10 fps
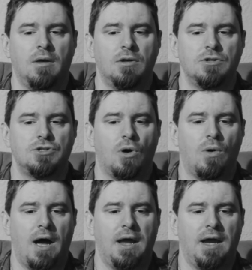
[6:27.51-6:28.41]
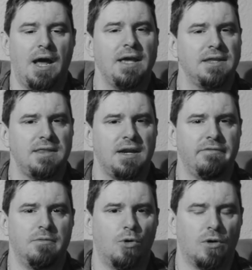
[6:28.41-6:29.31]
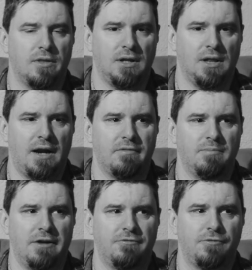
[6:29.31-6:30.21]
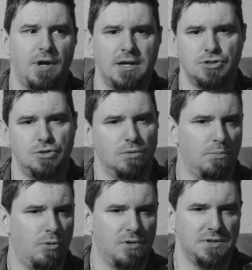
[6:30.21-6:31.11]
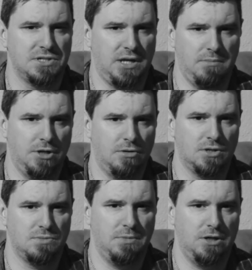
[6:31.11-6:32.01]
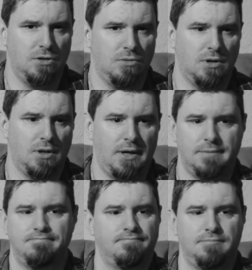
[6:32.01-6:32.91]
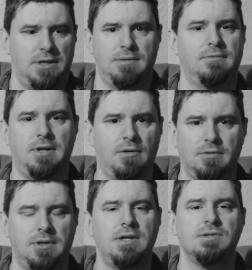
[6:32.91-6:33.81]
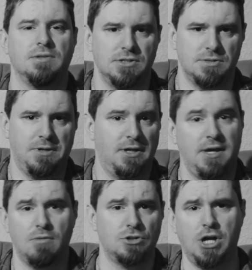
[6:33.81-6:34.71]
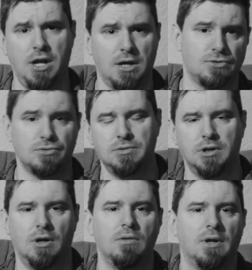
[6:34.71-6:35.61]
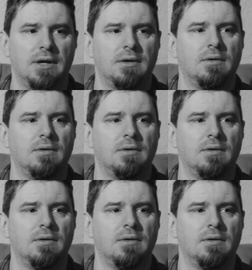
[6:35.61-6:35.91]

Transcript: So, and I get that even more than a lot of my friends who were born the same year as me, who are like, they'll easily just be like, yeah, we're Gen X, like,